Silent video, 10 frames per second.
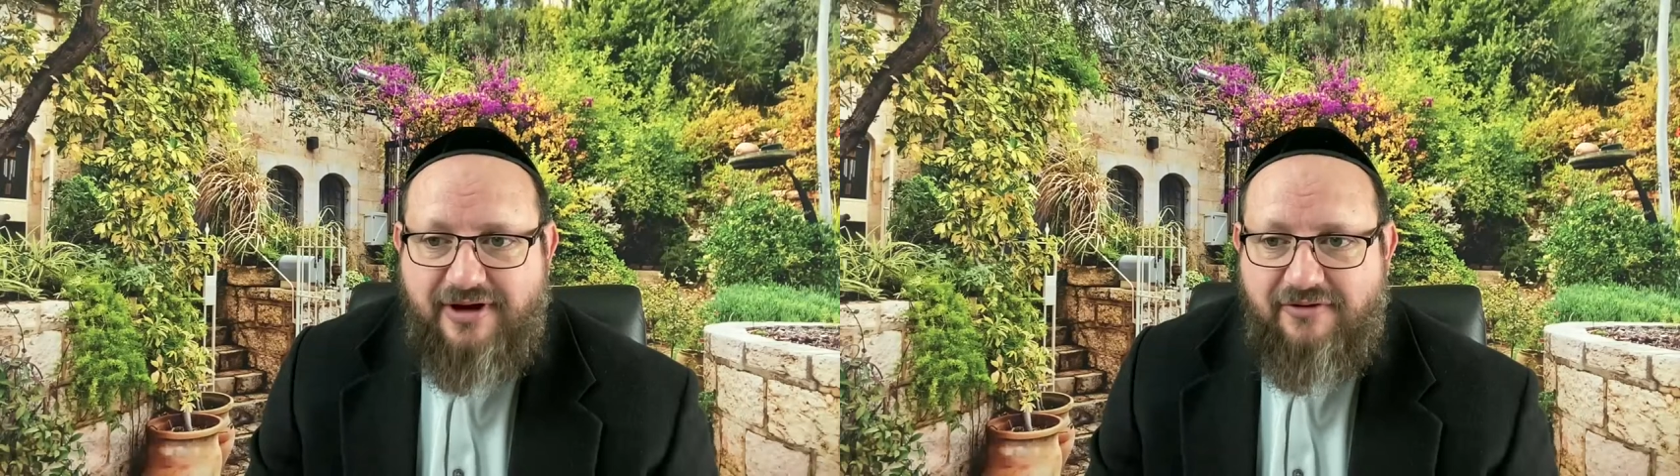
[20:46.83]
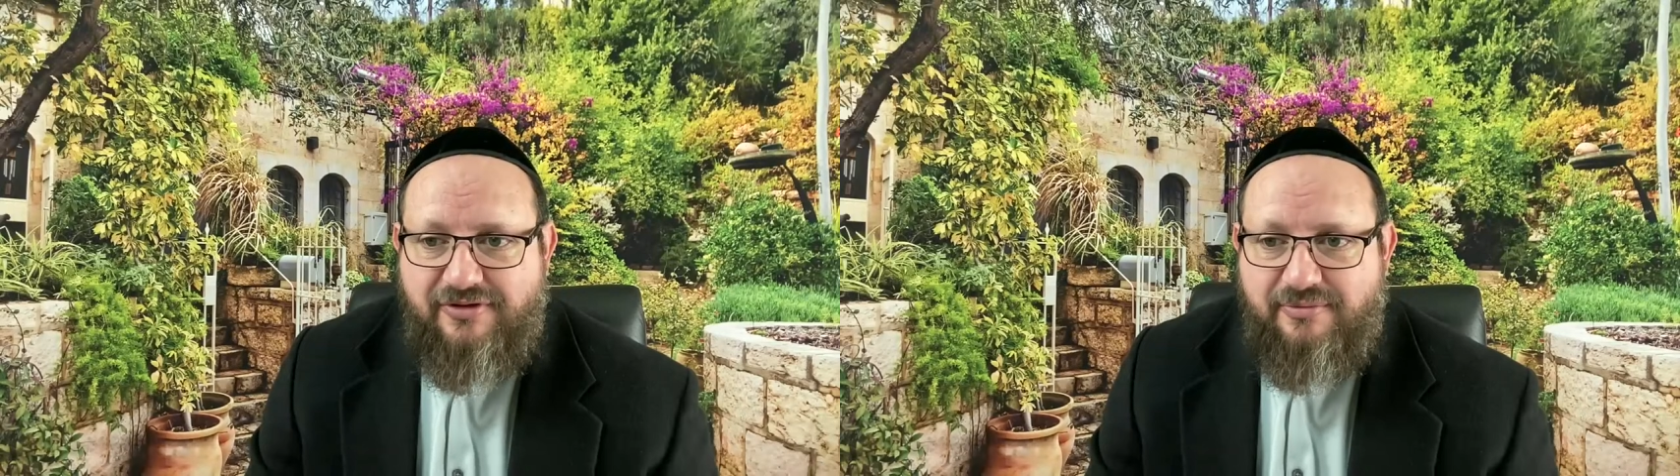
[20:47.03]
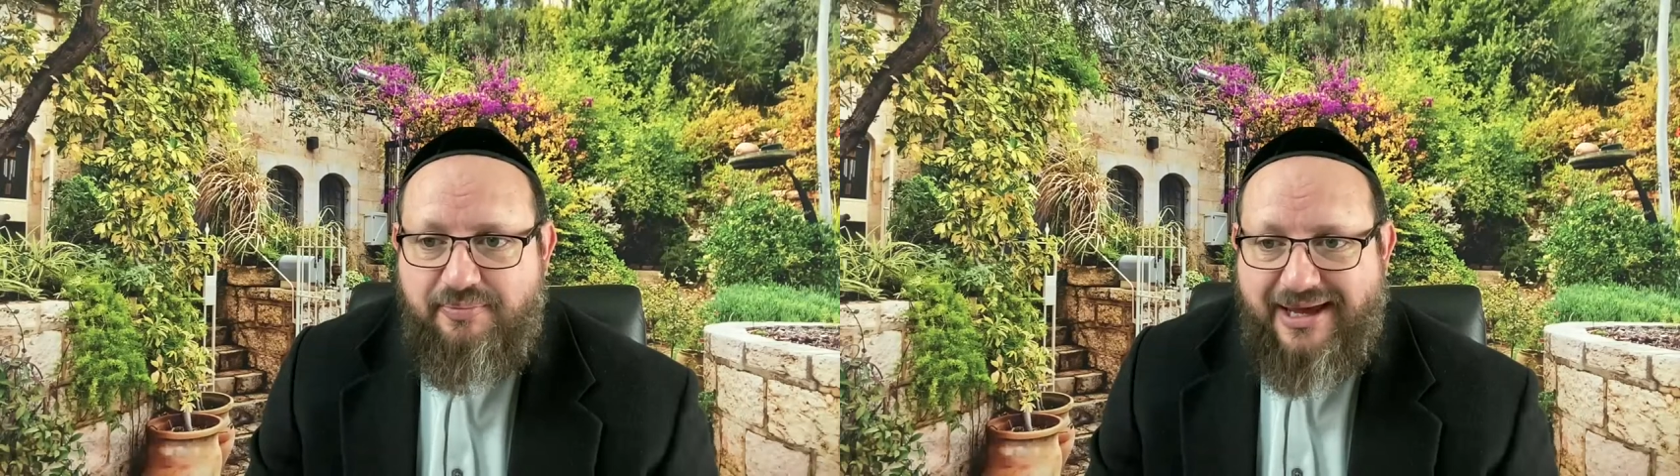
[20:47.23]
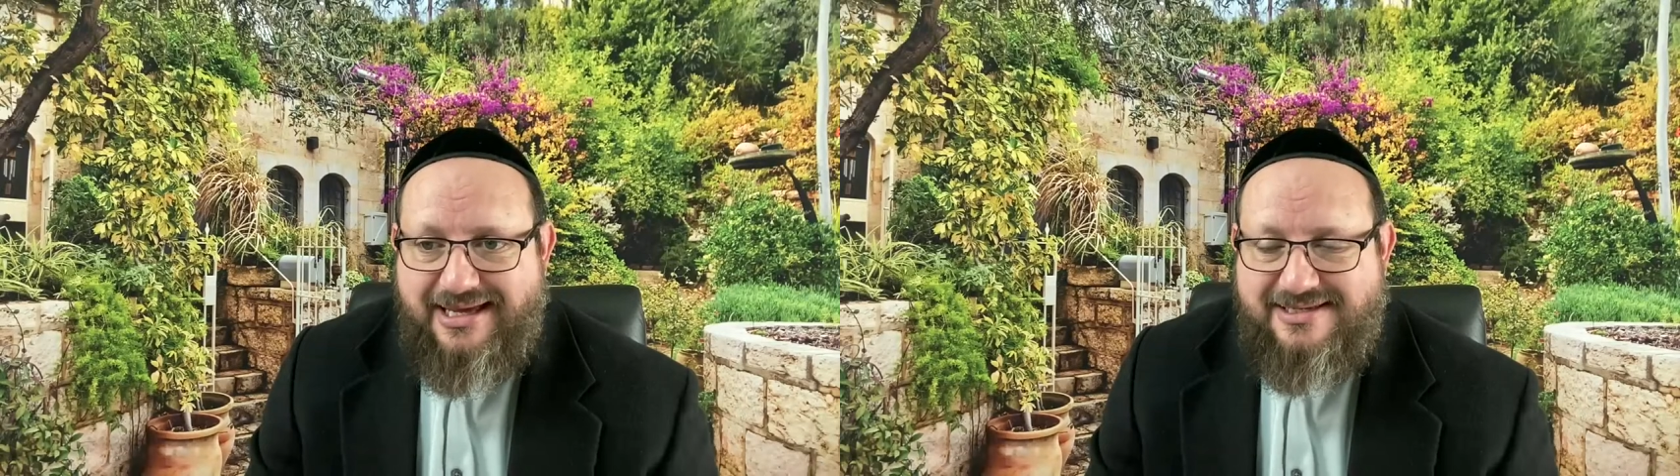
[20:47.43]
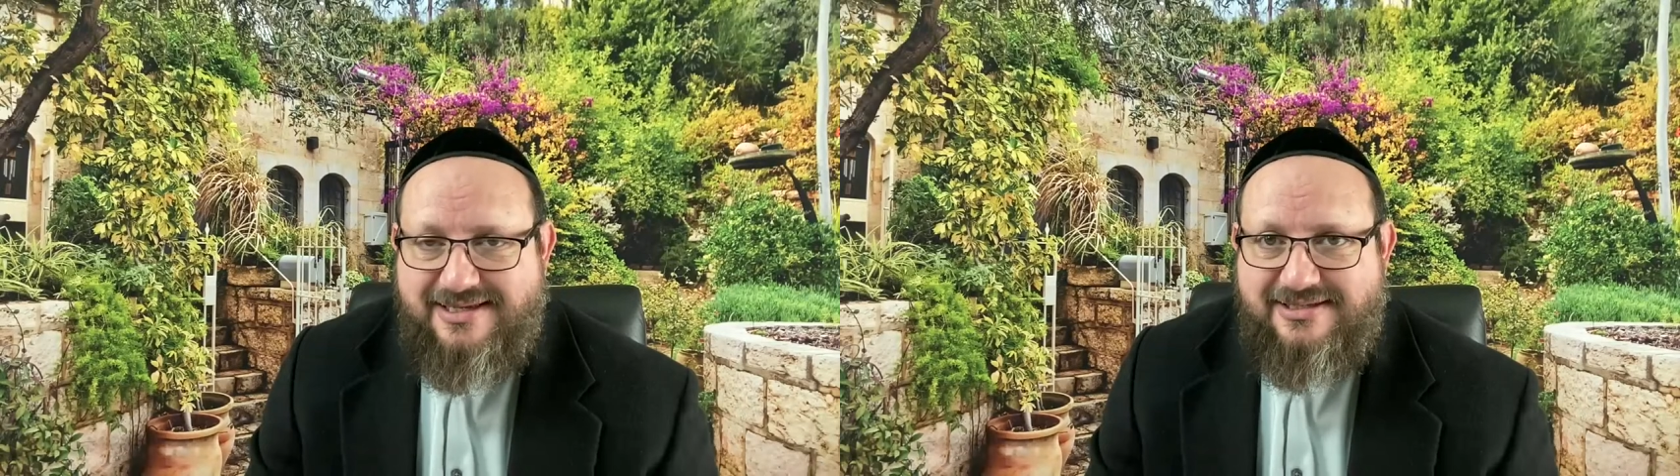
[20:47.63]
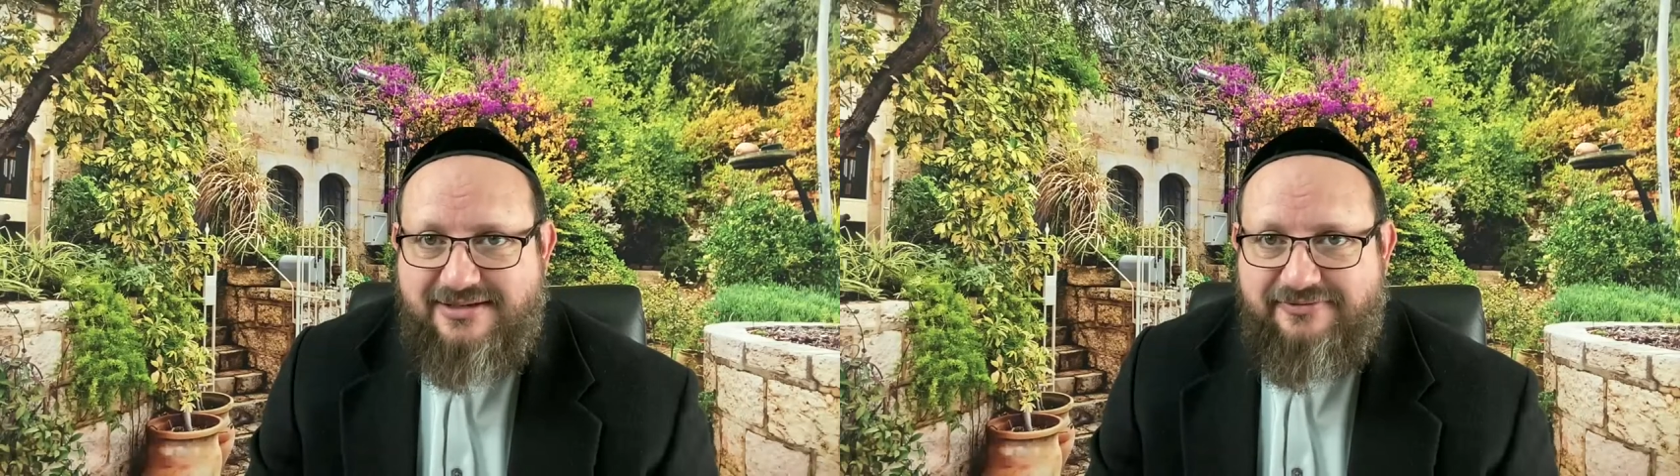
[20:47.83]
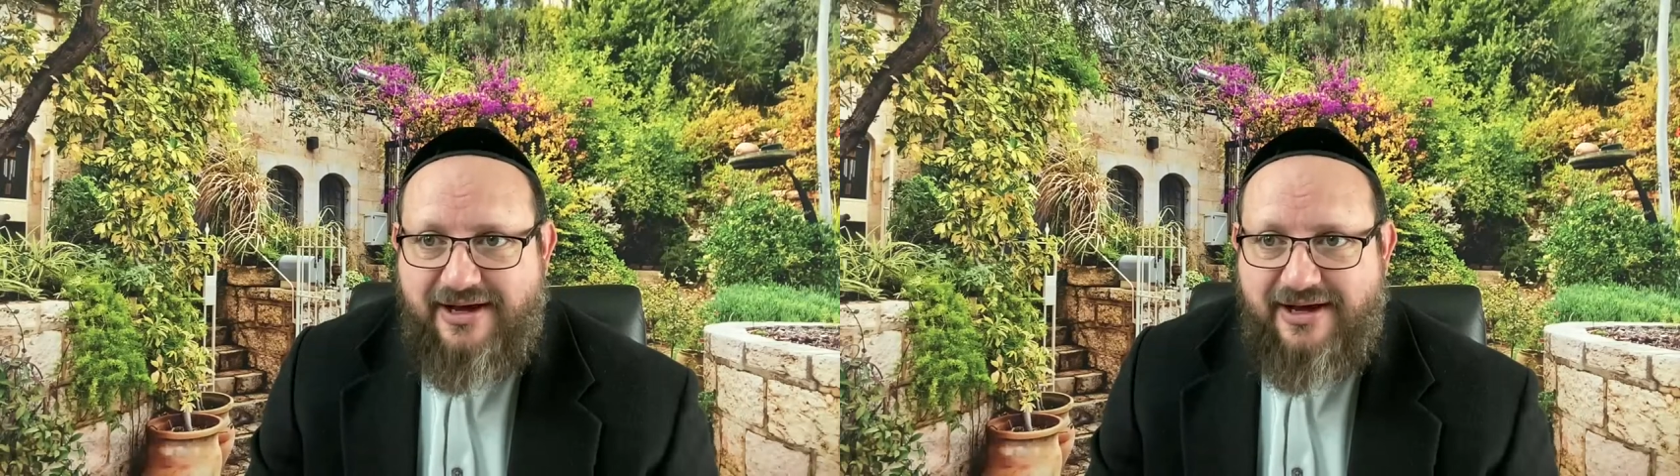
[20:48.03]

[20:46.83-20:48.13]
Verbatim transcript: of the basis and